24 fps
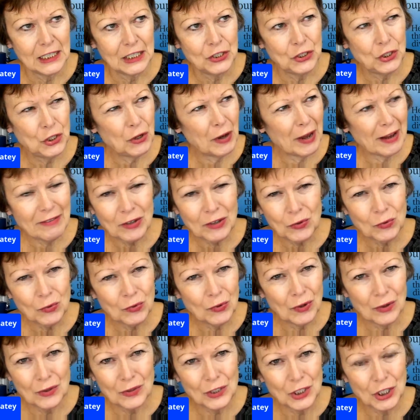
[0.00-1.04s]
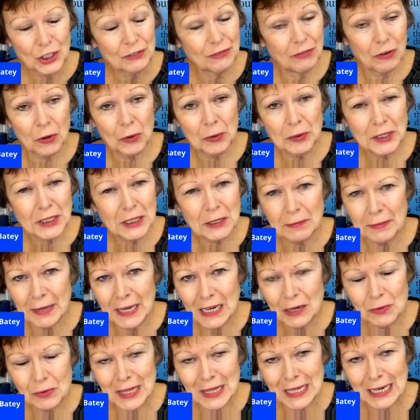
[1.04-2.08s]
Do you ever look forward to
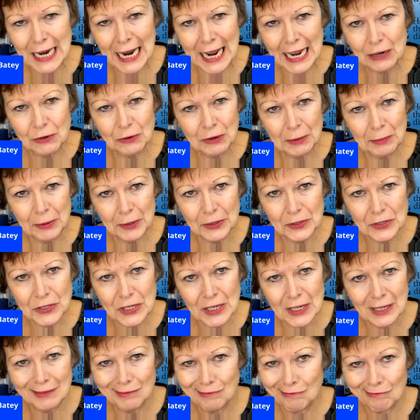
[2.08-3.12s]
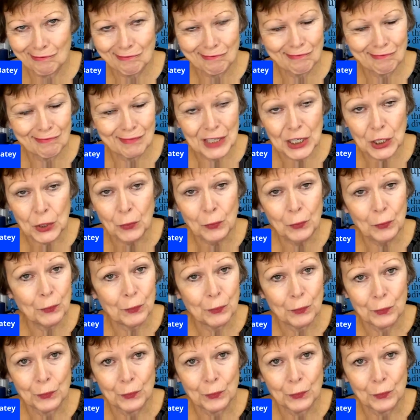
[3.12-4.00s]
being with an angry person? No, nope.